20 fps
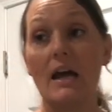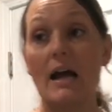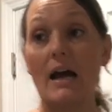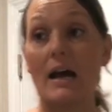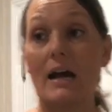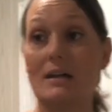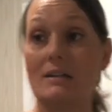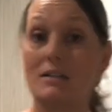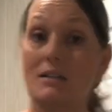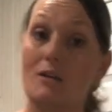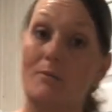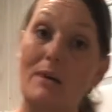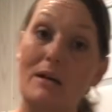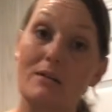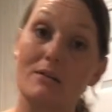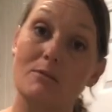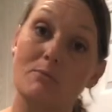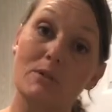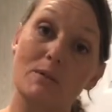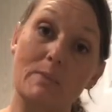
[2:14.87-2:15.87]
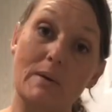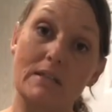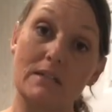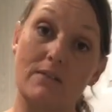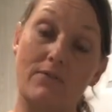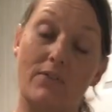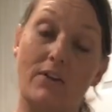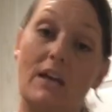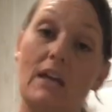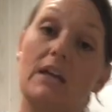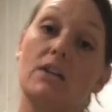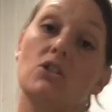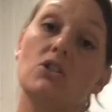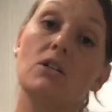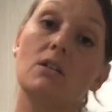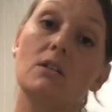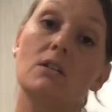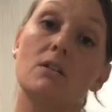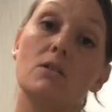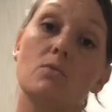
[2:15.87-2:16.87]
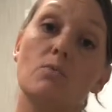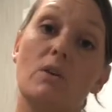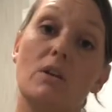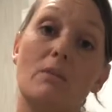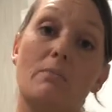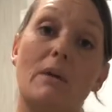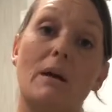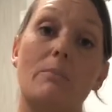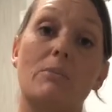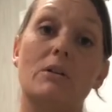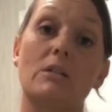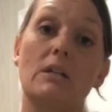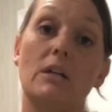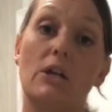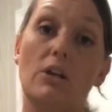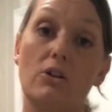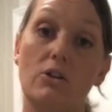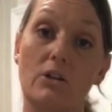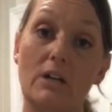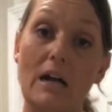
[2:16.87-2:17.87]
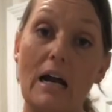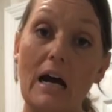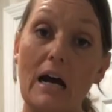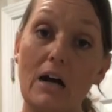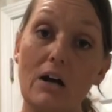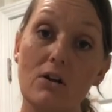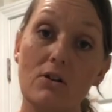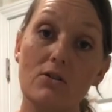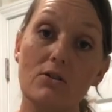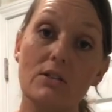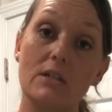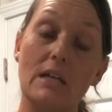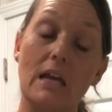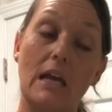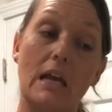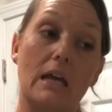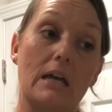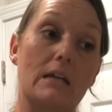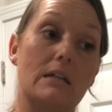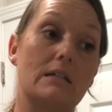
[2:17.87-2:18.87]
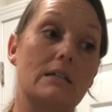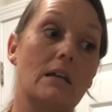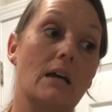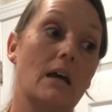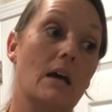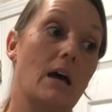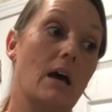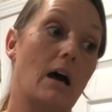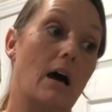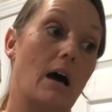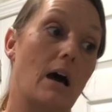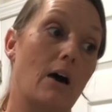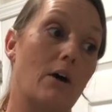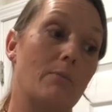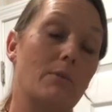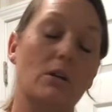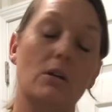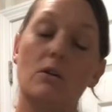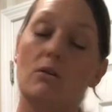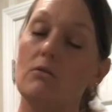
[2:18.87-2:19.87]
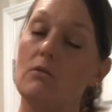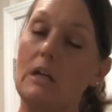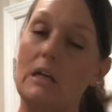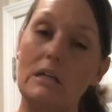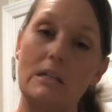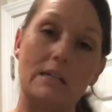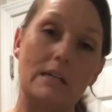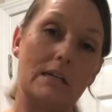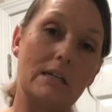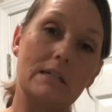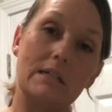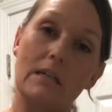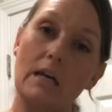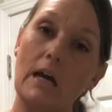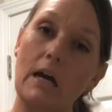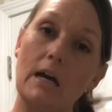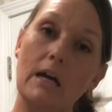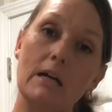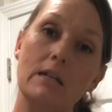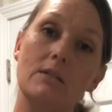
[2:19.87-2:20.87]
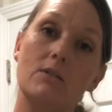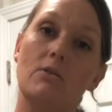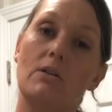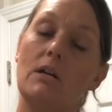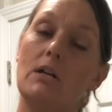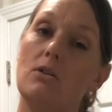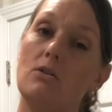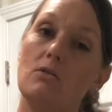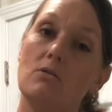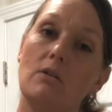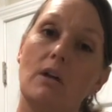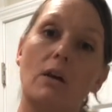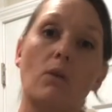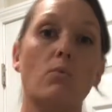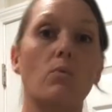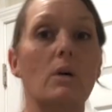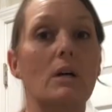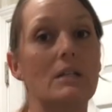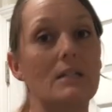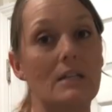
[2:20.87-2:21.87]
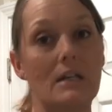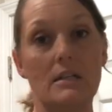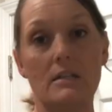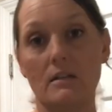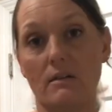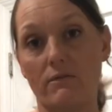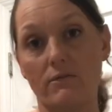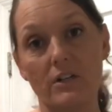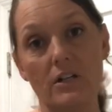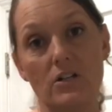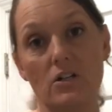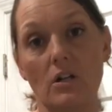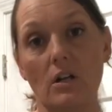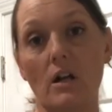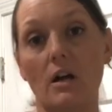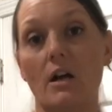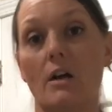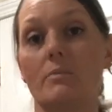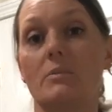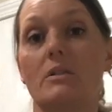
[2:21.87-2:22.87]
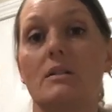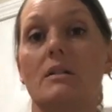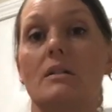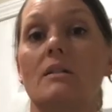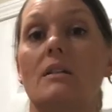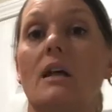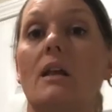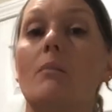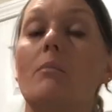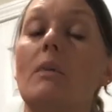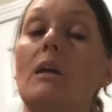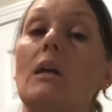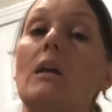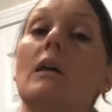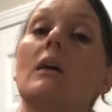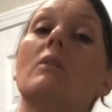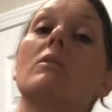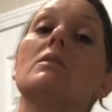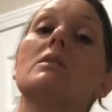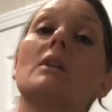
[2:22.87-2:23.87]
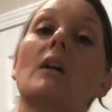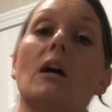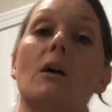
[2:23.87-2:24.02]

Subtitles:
ask about some specifications with my particular cows and, you know, like teat size. So he knew like what size inflation cups to send me and